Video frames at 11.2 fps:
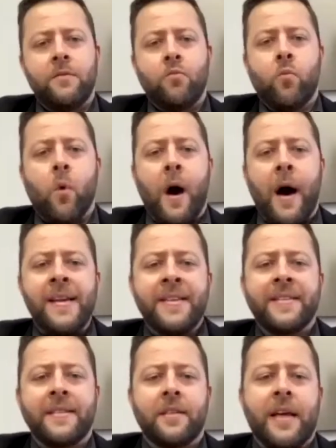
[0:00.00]
why is
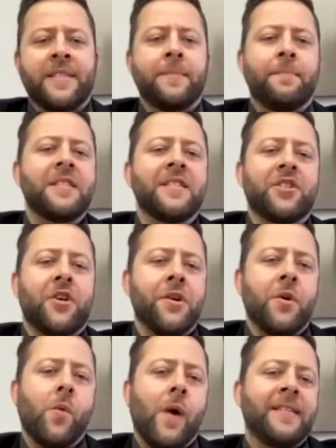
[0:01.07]
it, as a business
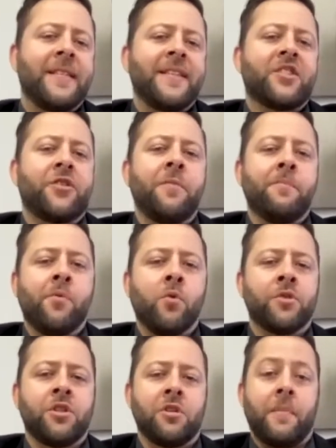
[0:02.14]
owner, why is that so
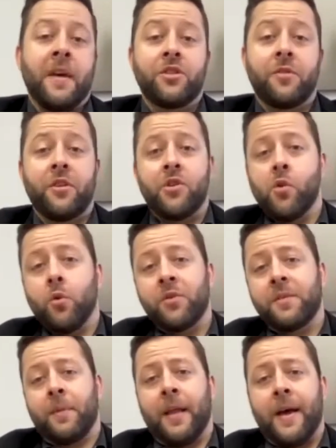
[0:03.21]
important to make sure that your
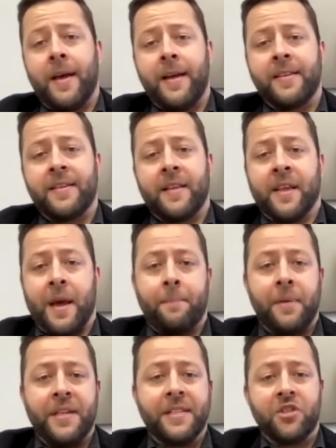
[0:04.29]
suppliers and the
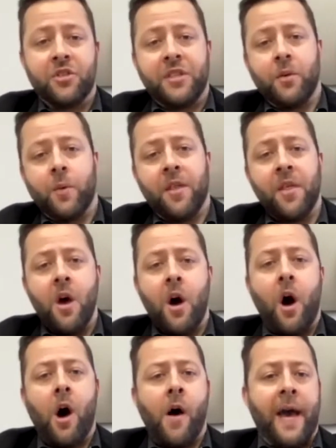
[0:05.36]
companies that you deal with
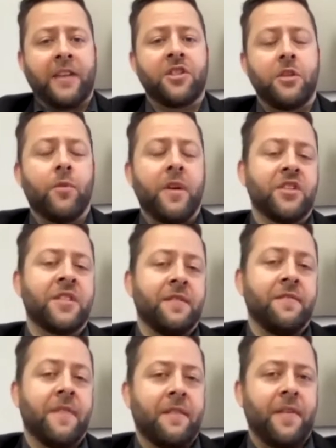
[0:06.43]
are actually
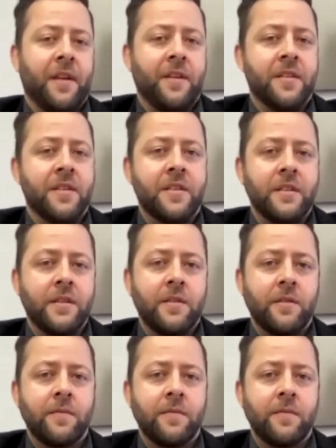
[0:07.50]
registered VAT vendors?